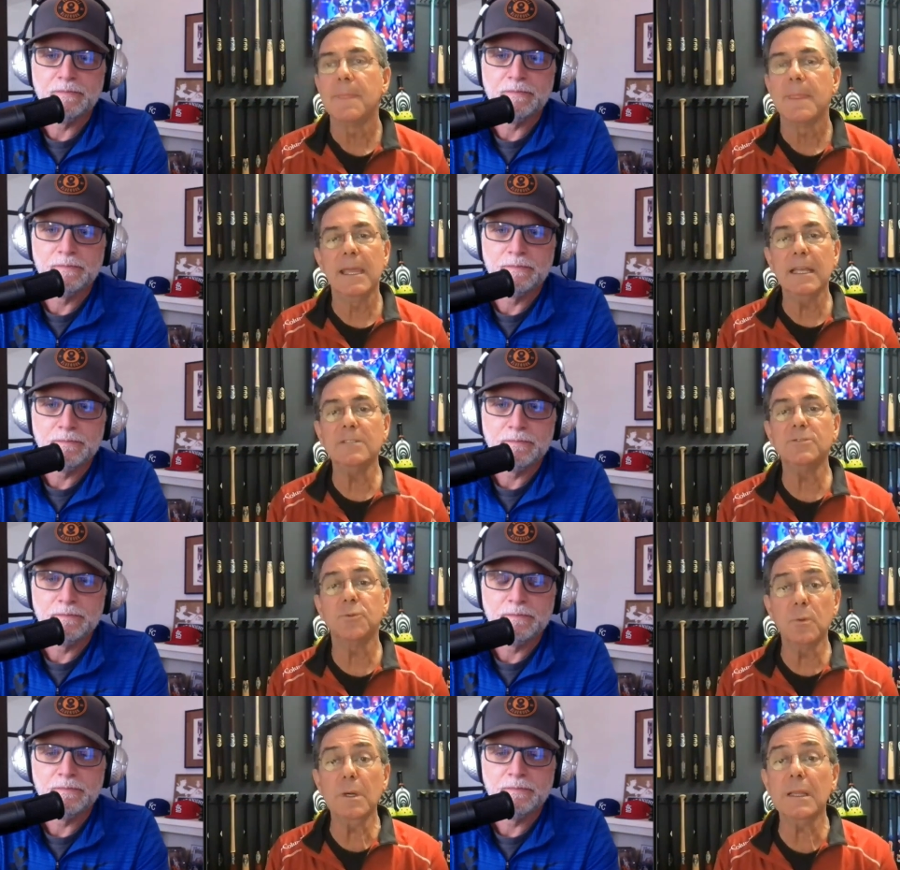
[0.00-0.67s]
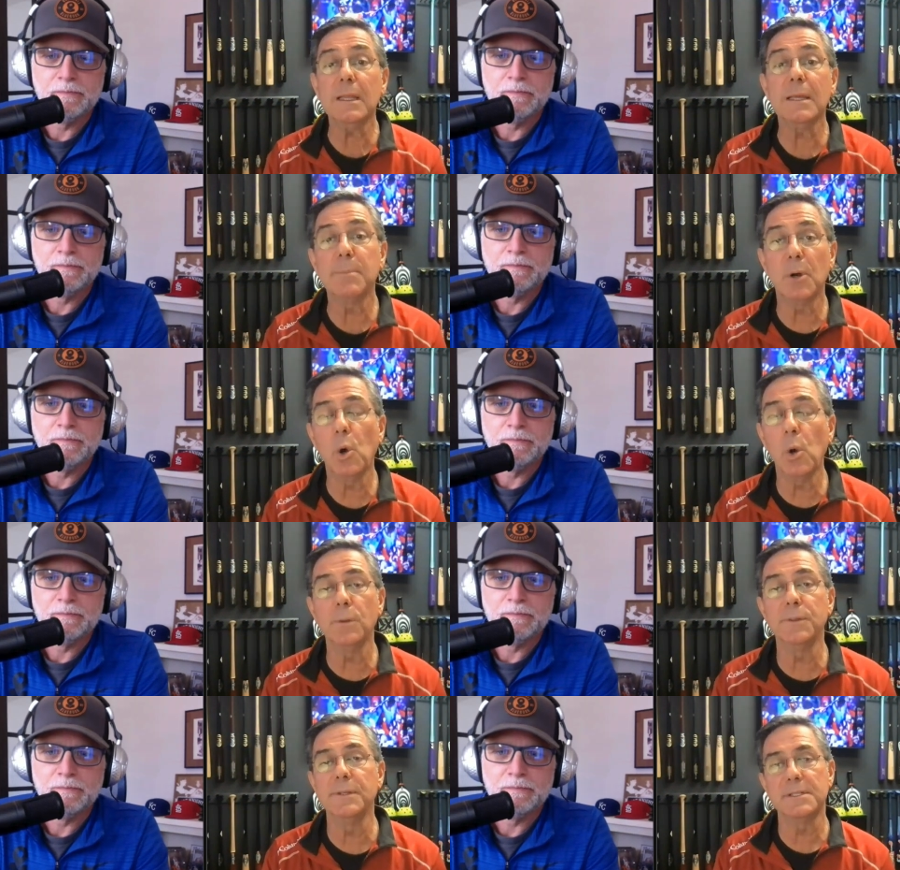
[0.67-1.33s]
Speaker 1: it's really
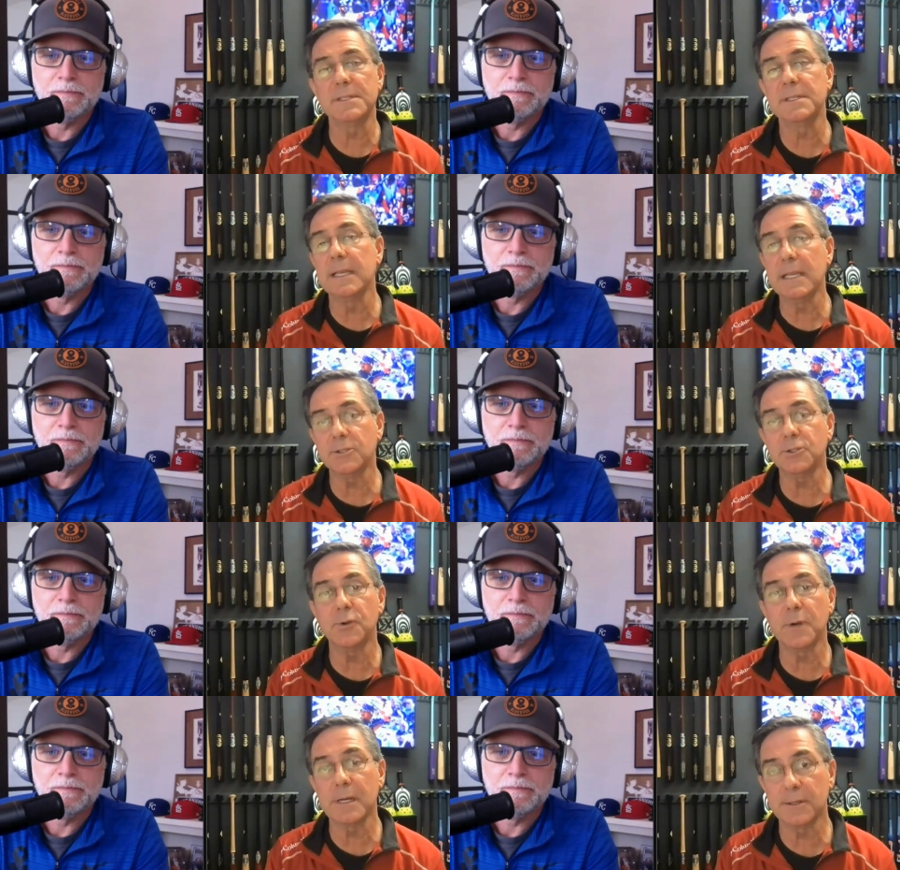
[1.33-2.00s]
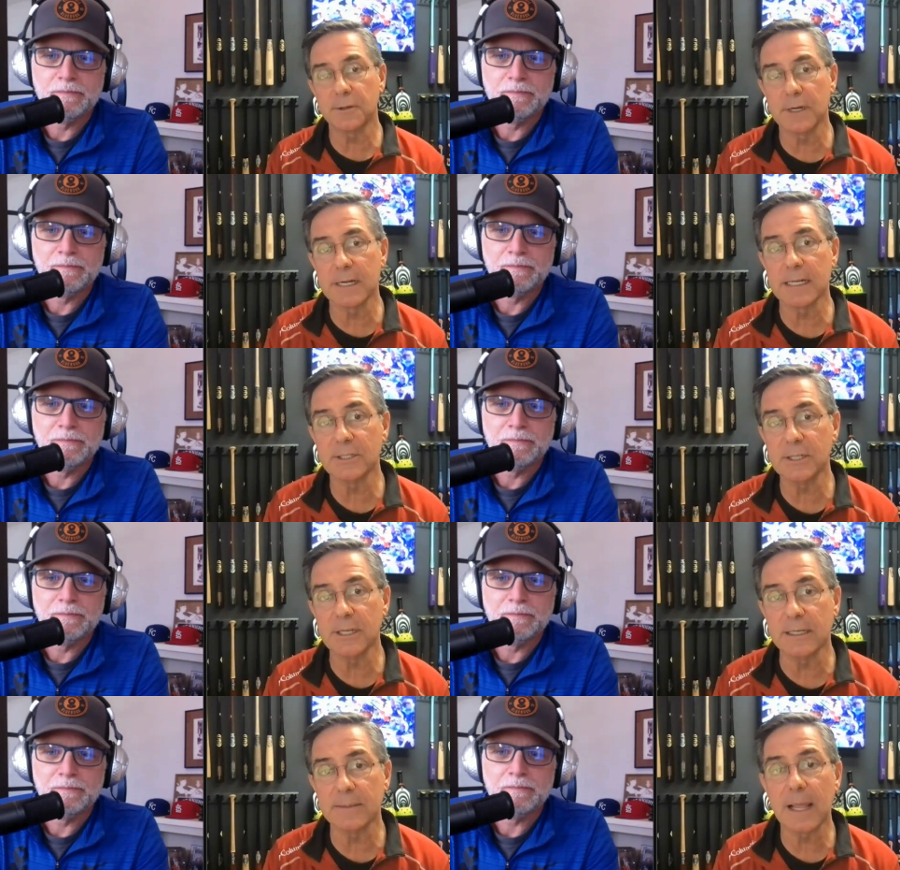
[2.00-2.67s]
beholden to history and
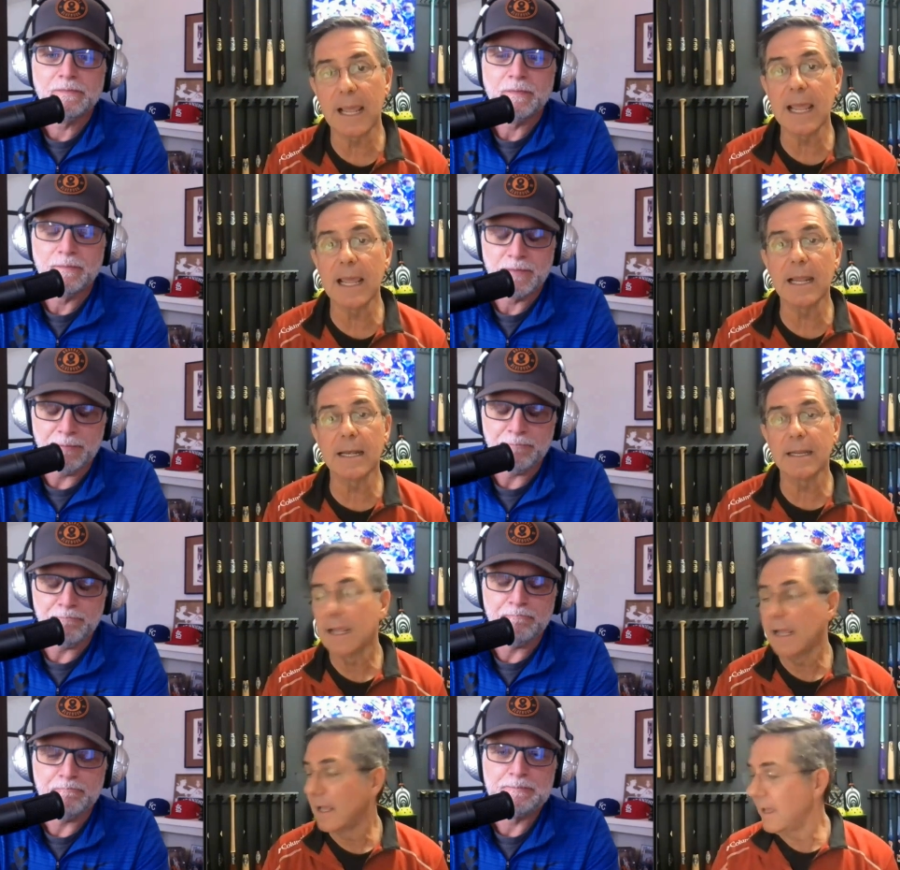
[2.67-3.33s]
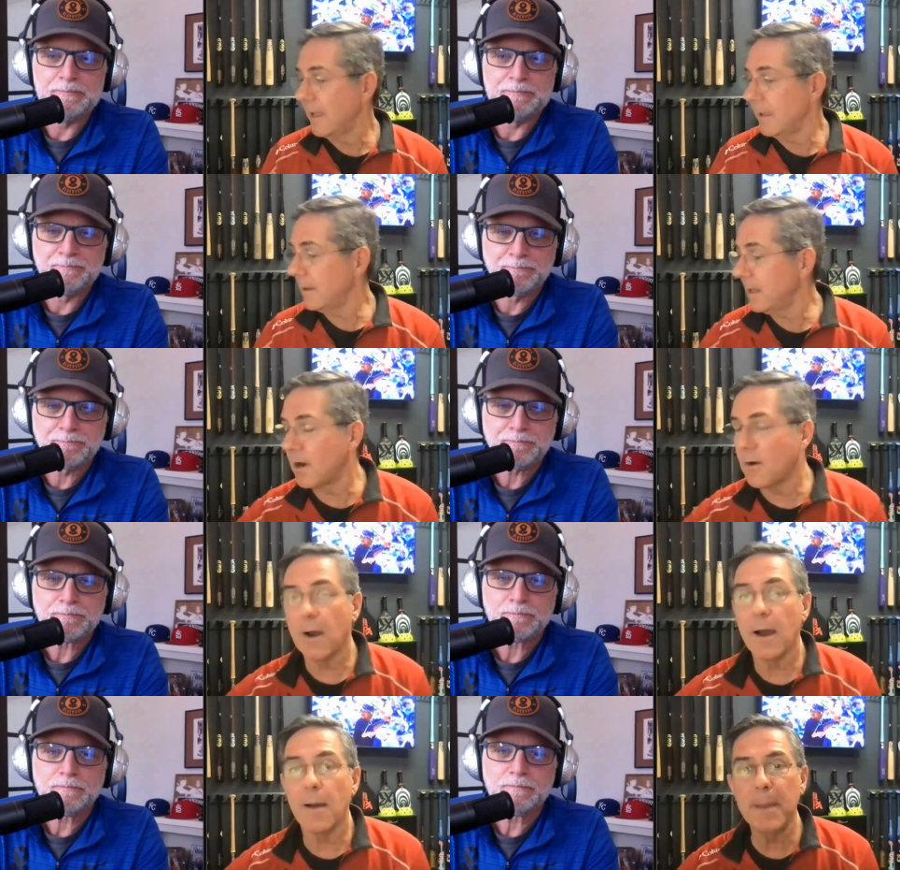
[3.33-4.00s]
tradition. And you
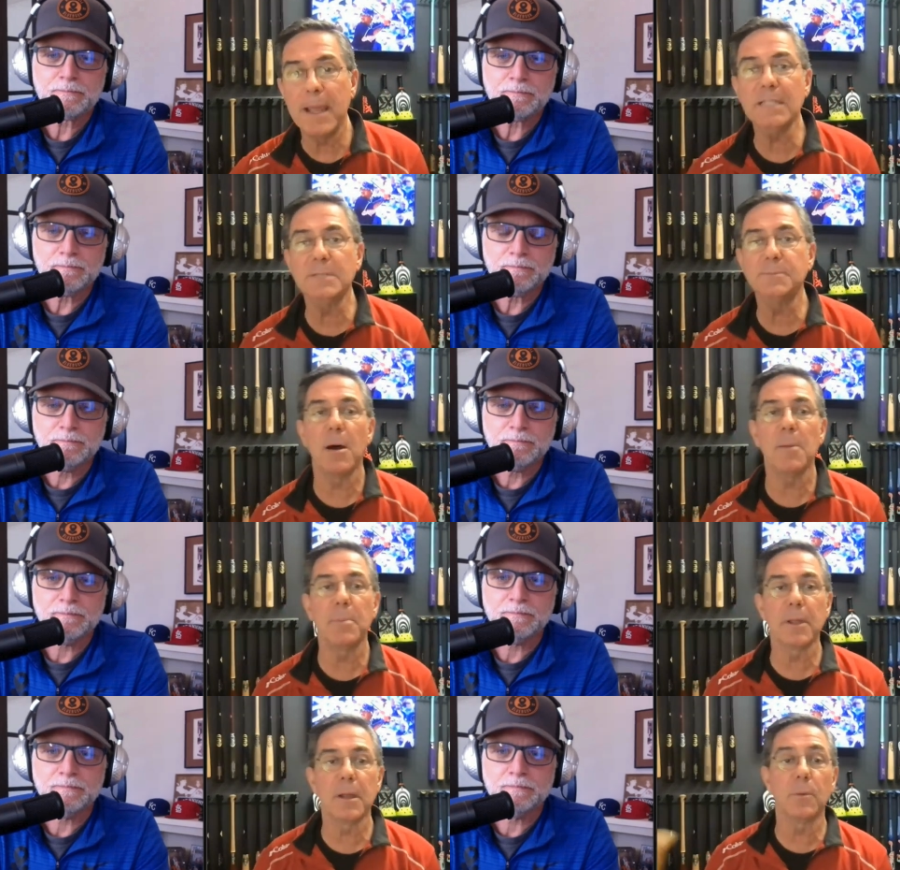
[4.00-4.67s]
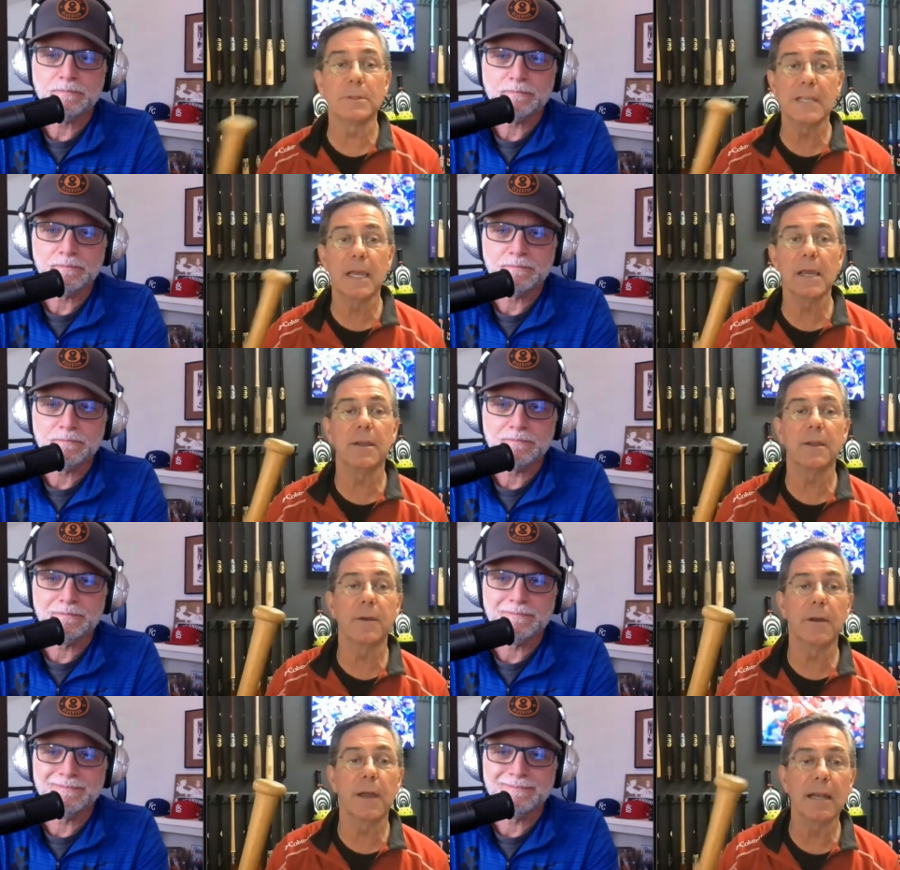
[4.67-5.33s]
know, a baseball player will tell
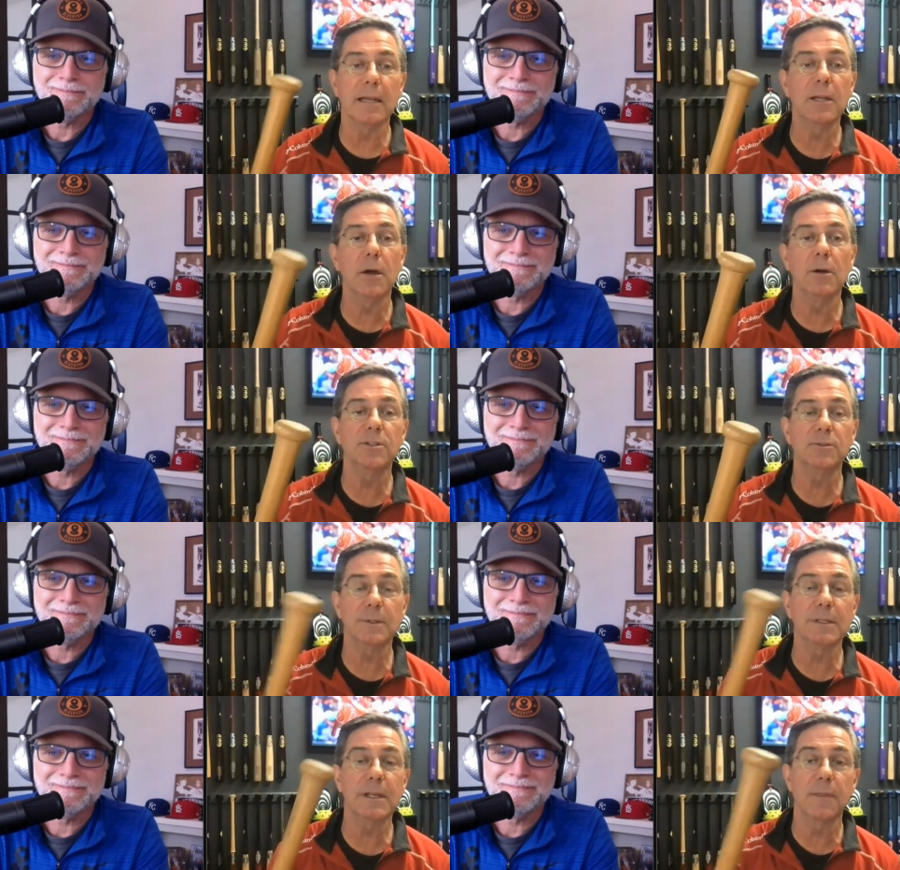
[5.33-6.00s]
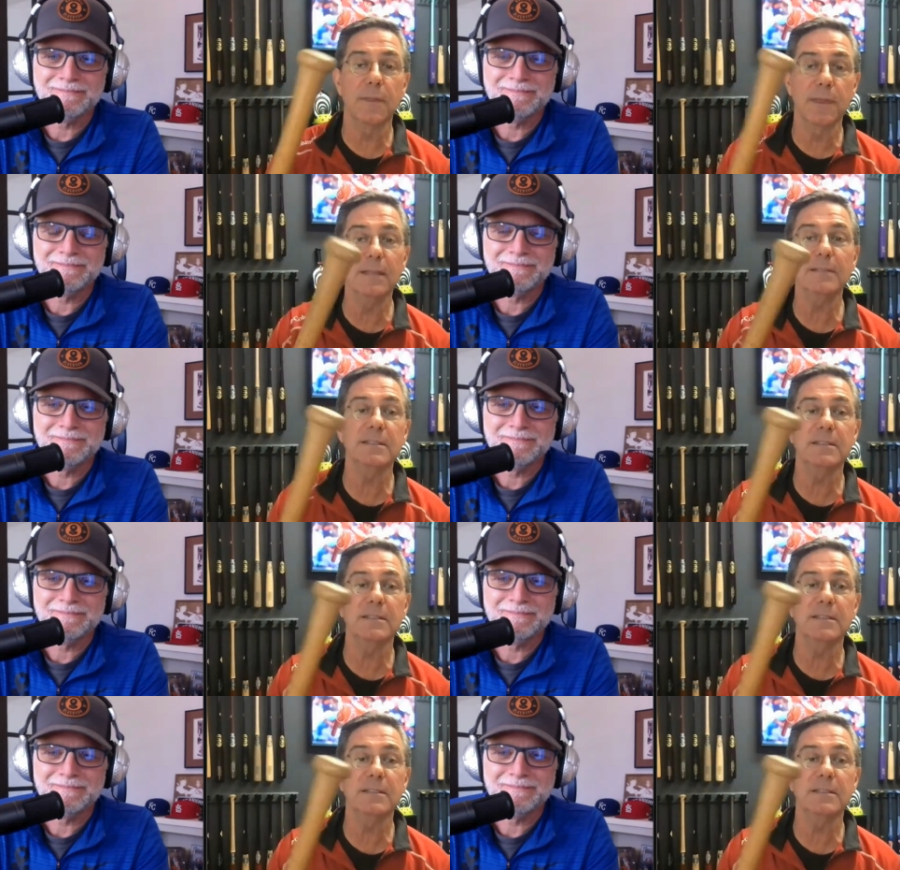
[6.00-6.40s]
you, and coaches will tell you, this